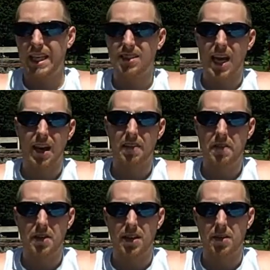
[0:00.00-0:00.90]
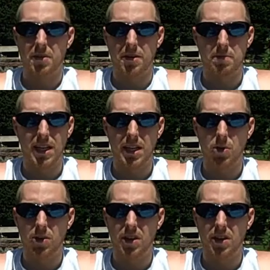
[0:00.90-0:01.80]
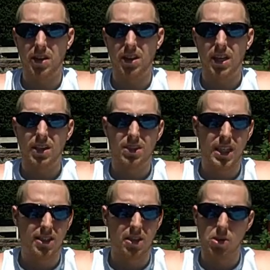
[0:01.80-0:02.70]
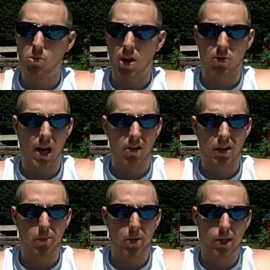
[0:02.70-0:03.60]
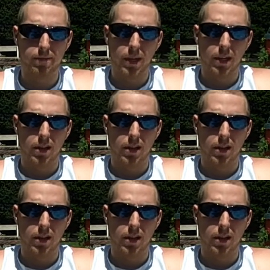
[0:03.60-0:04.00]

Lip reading: he's kind of a mediocre, decently well-rounded, but